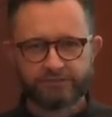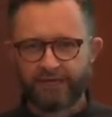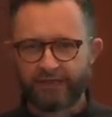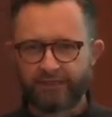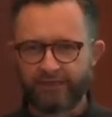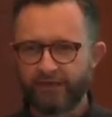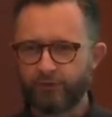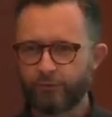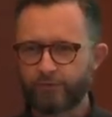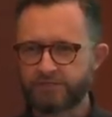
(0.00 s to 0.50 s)
I
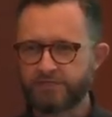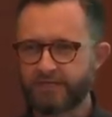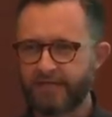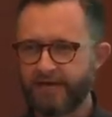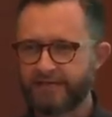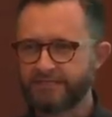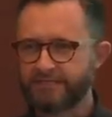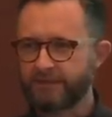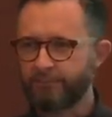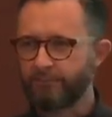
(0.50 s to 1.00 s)
think was the
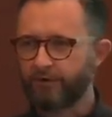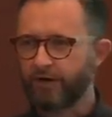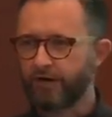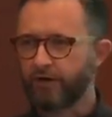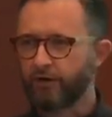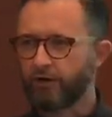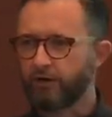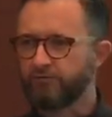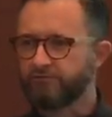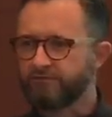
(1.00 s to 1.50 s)
last number I
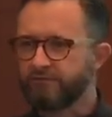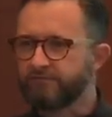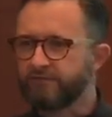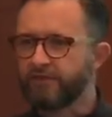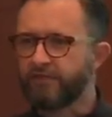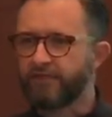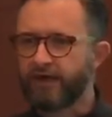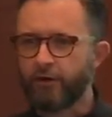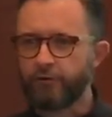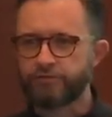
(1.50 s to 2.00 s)
heard,
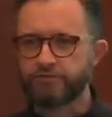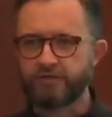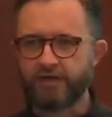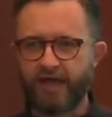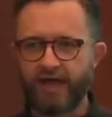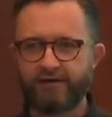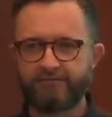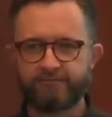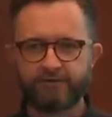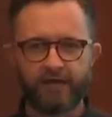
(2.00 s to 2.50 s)
50,000
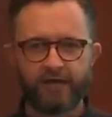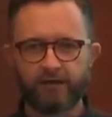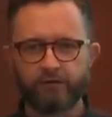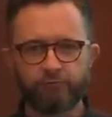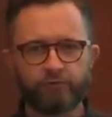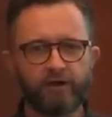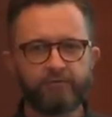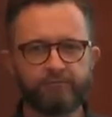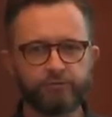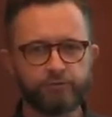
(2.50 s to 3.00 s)
Afghan
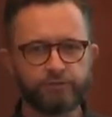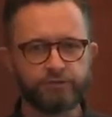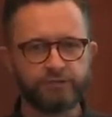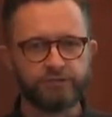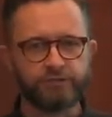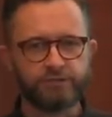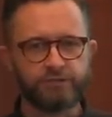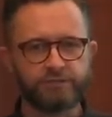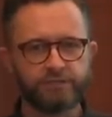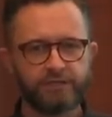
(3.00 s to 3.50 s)

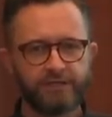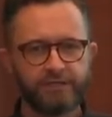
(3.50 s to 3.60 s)
refugees